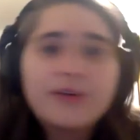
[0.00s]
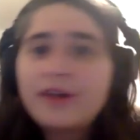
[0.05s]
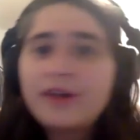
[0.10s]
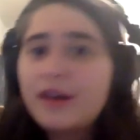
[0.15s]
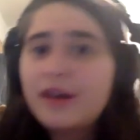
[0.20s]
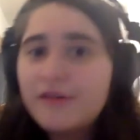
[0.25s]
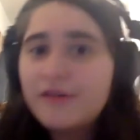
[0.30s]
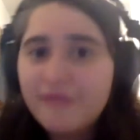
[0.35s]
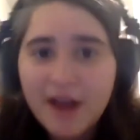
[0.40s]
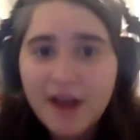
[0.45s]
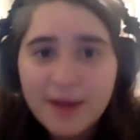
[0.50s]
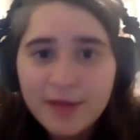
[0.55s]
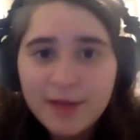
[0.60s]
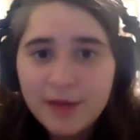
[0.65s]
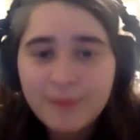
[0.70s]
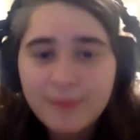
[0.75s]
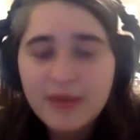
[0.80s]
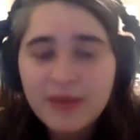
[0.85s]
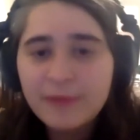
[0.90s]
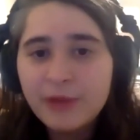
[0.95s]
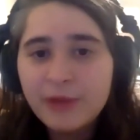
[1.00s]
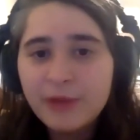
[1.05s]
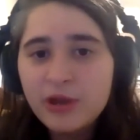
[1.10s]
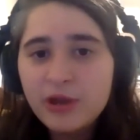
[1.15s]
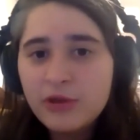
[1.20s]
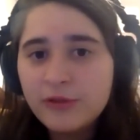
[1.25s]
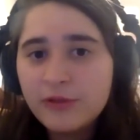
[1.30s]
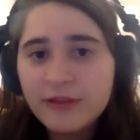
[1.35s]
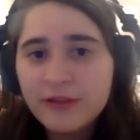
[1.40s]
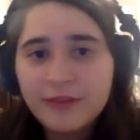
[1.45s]
you're in an environment of people,
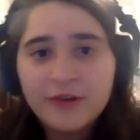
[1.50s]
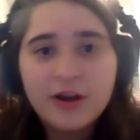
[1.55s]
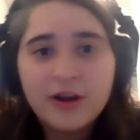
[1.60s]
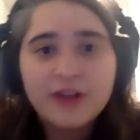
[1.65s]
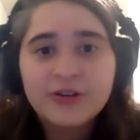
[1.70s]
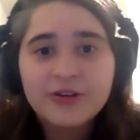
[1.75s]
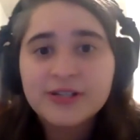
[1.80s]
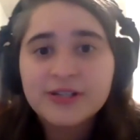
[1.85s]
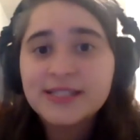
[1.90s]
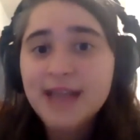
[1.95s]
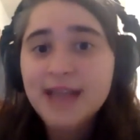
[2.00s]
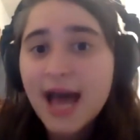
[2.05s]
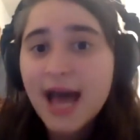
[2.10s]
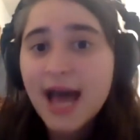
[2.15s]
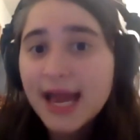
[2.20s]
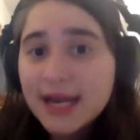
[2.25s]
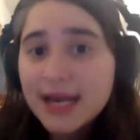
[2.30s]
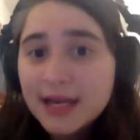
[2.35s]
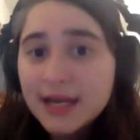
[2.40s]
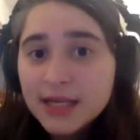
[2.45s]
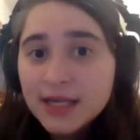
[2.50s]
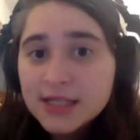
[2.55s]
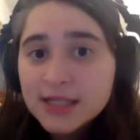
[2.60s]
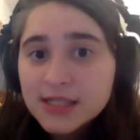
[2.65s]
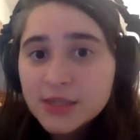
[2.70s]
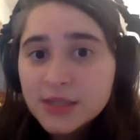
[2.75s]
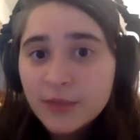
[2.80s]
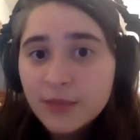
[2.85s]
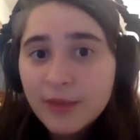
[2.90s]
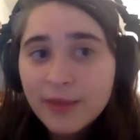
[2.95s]
you think they're on your side.
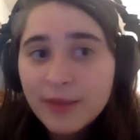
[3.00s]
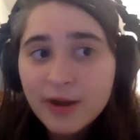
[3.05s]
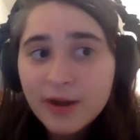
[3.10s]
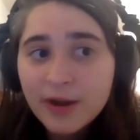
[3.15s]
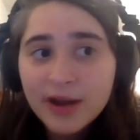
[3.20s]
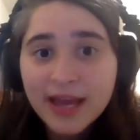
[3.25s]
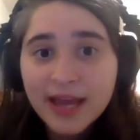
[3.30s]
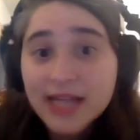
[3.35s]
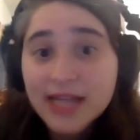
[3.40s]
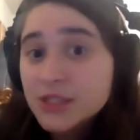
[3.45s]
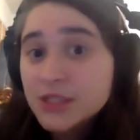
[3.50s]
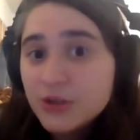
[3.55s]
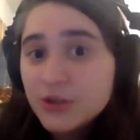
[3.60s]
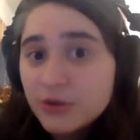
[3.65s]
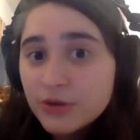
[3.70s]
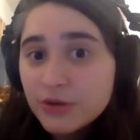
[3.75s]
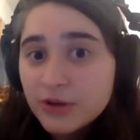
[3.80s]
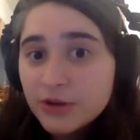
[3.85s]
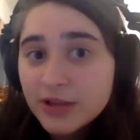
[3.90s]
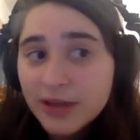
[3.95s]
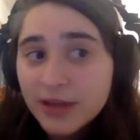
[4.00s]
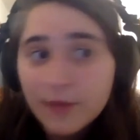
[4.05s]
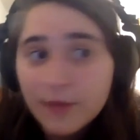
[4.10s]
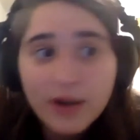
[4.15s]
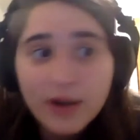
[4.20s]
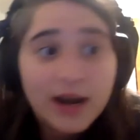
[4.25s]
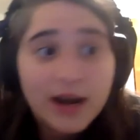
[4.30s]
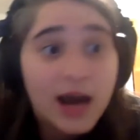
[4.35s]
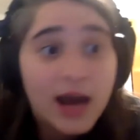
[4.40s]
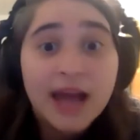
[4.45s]
So when they're against you, you're like, what
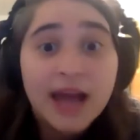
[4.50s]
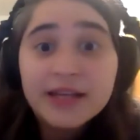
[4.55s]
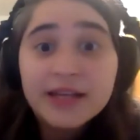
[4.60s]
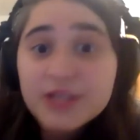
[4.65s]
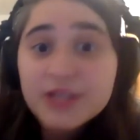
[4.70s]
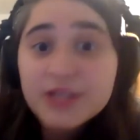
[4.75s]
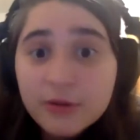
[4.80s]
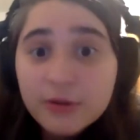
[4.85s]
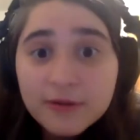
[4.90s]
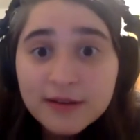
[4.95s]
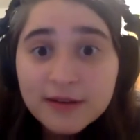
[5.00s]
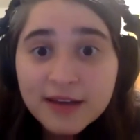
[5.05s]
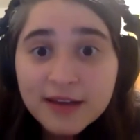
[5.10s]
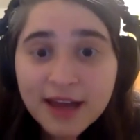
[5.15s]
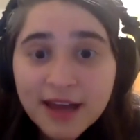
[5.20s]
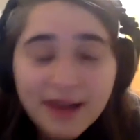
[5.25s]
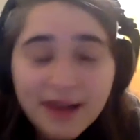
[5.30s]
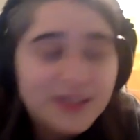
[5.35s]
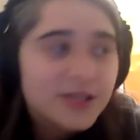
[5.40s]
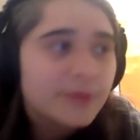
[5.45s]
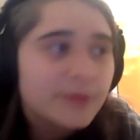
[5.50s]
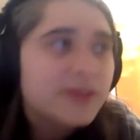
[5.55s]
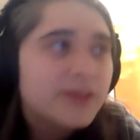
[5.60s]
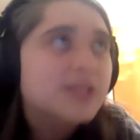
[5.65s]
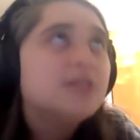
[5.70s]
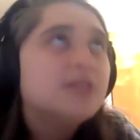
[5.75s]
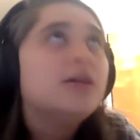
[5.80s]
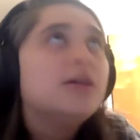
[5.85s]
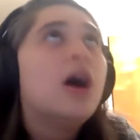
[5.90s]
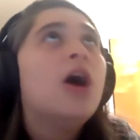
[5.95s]
did I do? And it took me
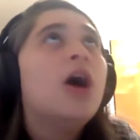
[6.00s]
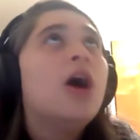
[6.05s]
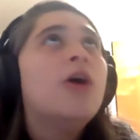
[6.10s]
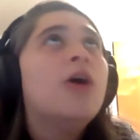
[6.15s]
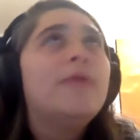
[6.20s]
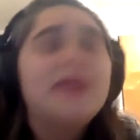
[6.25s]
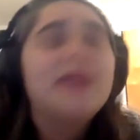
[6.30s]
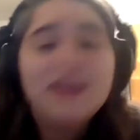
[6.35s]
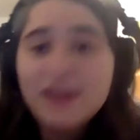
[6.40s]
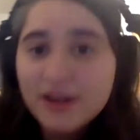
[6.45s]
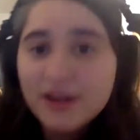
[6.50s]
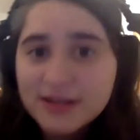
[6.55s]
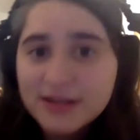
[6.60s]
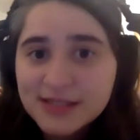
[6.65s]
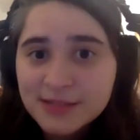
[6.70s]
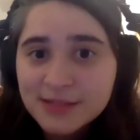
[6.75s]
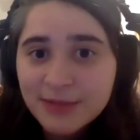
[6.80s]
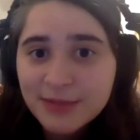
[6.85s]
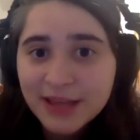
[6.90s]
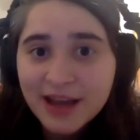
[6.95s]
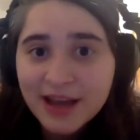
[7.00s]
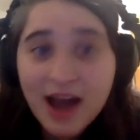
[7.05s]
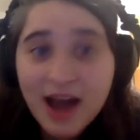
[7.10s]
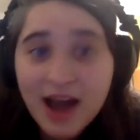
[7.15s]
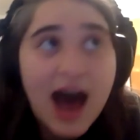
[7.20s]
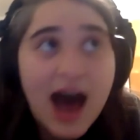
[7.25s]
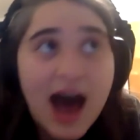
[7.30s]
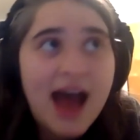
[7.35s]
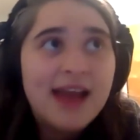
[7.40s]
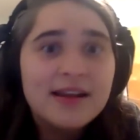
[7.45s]
so many years to be like,
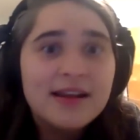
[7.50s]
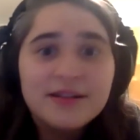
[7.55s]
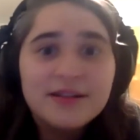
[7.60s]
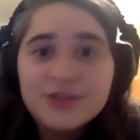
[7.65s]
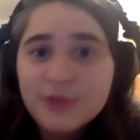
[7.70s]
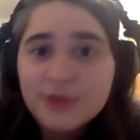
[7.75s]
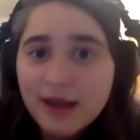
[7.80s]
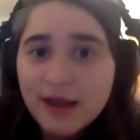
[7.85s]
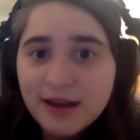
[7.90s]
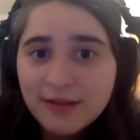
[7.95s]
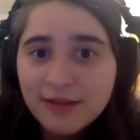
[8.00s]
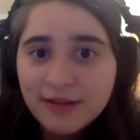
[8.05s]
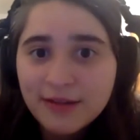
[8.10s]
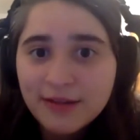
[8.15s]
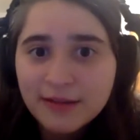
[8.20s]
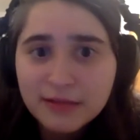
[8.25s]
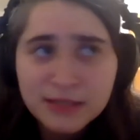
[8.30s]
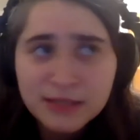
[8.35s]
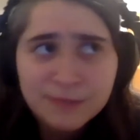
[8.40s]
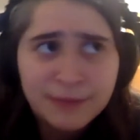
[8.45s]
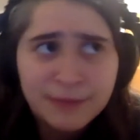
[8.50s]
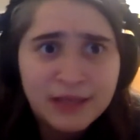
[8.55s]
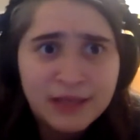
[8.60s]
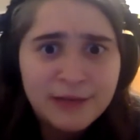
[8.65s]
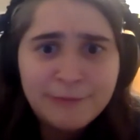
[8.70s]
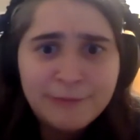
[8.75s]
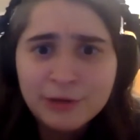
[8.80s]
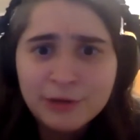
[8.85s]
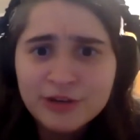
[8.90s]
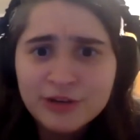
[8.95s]
I didn't do anything. These
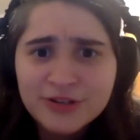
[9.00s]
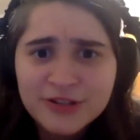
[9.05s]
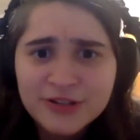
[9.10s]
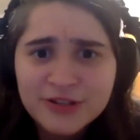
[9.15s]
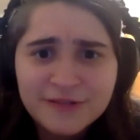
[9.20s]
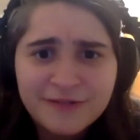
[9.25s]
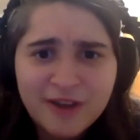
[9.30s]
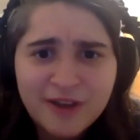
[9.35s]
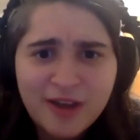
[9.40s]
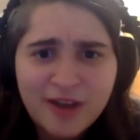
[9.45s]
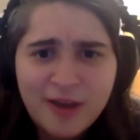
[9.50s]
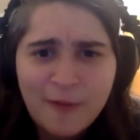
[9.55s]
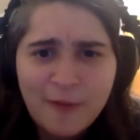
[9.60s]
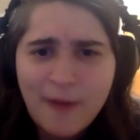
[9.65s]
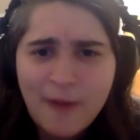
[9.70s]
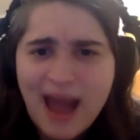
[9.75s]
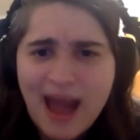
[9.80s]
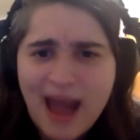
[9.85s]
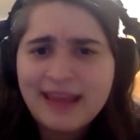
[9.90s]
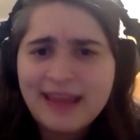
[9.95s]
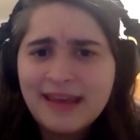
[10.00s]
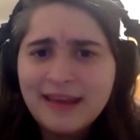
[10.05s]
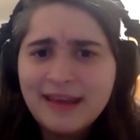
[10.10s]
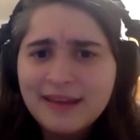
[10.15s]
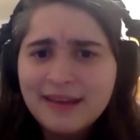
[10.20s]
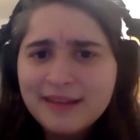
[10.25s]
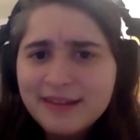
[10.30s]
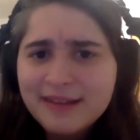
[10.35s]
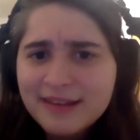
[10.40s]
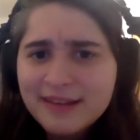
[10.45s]
people are just fucking wacky,
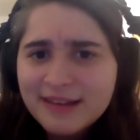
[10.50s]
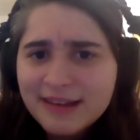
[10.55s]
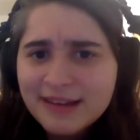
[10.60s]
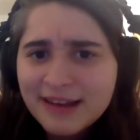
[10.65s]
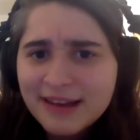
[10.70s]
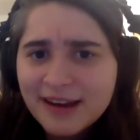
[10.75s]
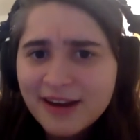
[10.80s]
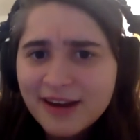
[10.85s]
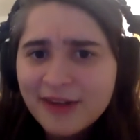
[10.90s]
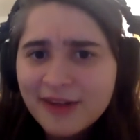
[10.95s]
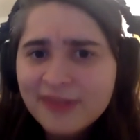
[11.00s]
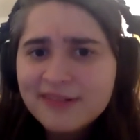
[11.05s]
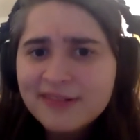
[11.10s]
you know?